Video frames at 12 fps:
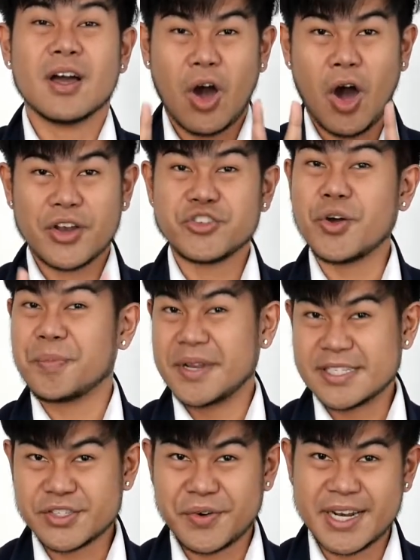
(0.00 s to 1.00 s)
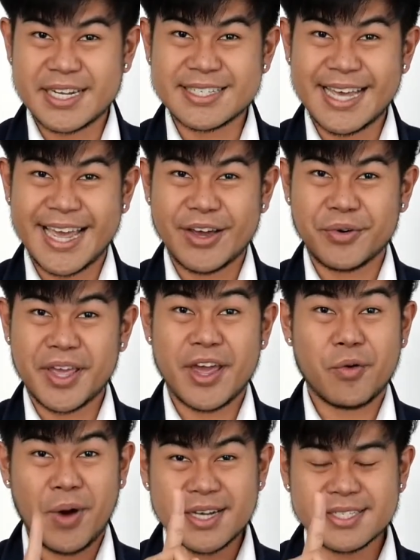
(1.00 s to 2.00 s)
on your pre-screening day, okay.
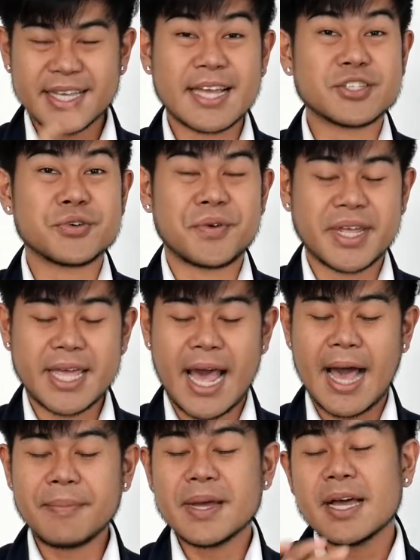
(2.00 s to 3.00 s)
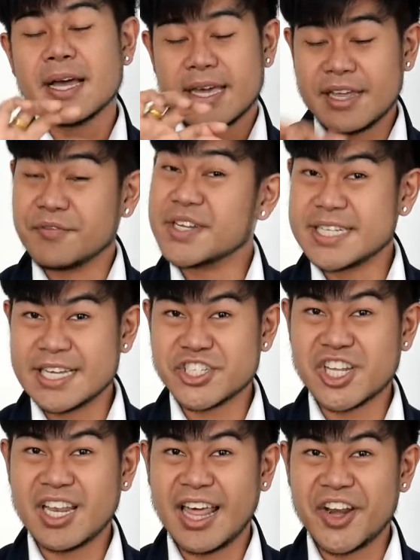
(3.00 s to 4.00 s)
Once again, to recap,
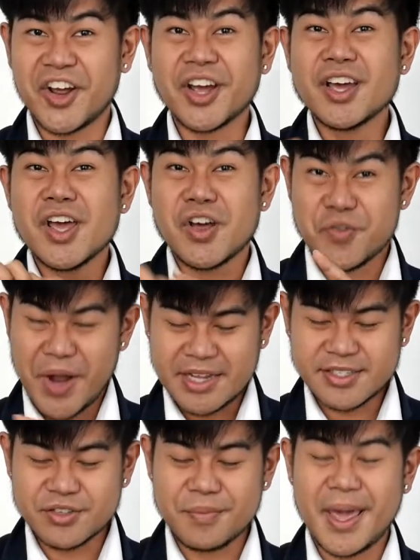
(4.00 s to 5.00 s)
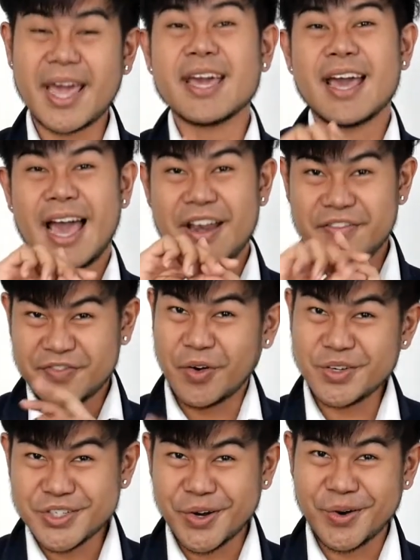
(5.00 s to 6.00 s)
invitation letter, resume and
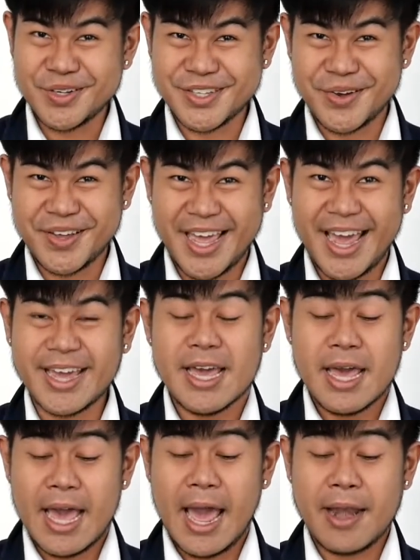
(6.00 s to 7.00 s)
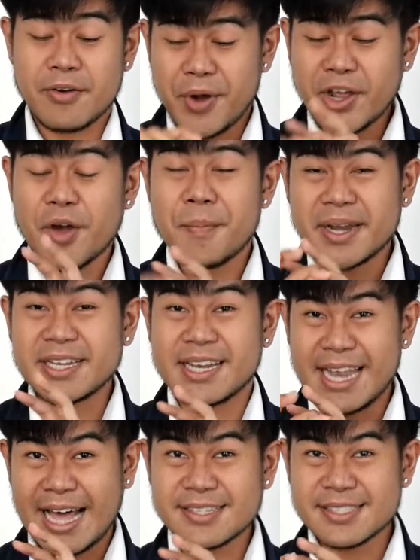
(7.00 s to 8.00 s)
photos, okay, and recommend the
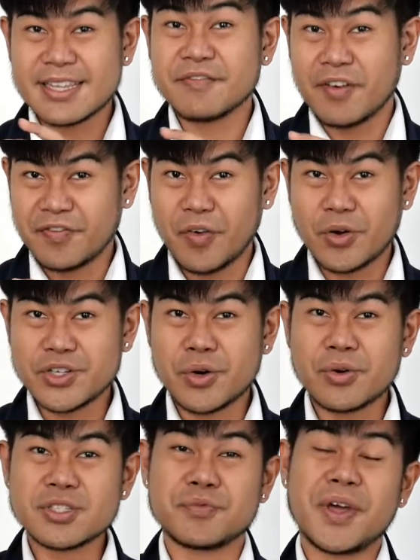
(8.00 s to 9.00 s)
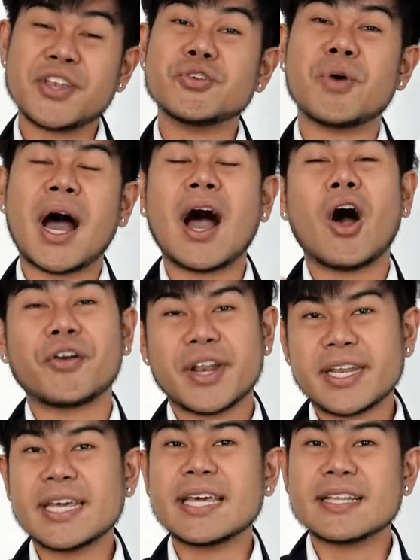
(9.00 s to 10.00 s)
last thing for photos when you are
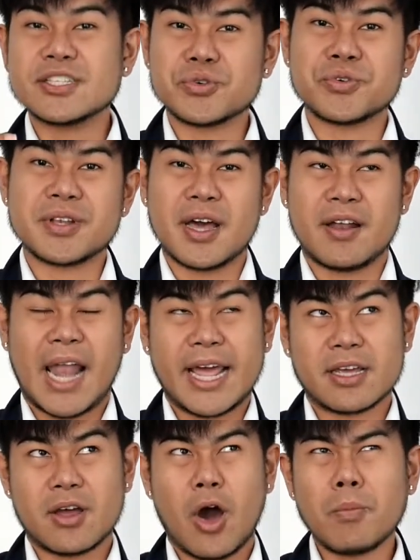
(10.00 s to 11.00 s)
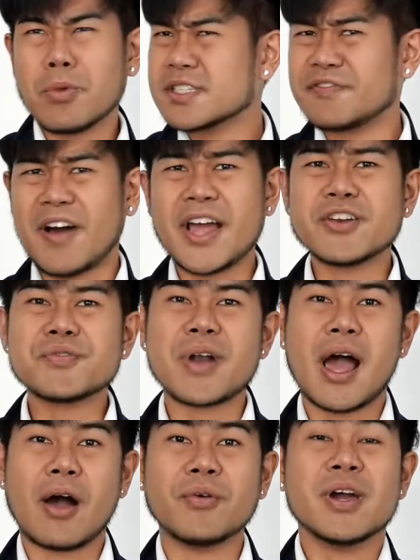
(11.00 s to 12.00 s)
already into the like almost final
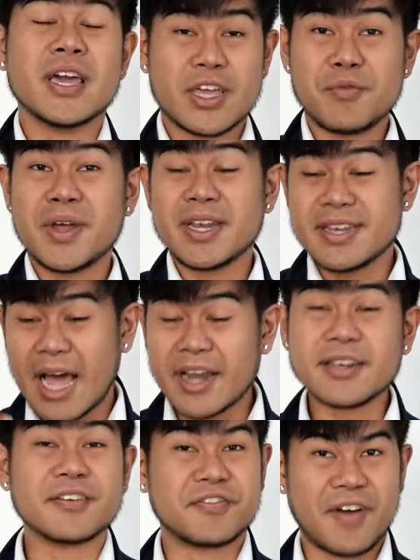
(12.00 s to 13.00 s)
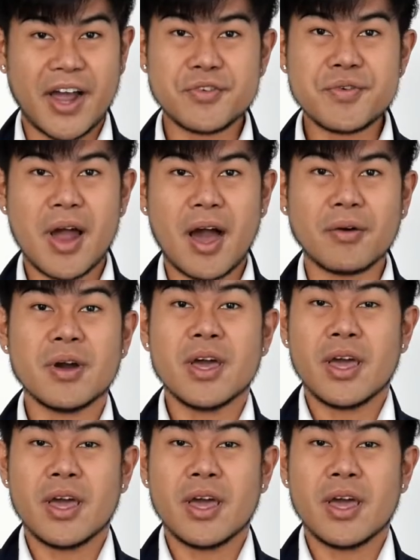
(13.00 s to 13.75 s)
round, even done the final round,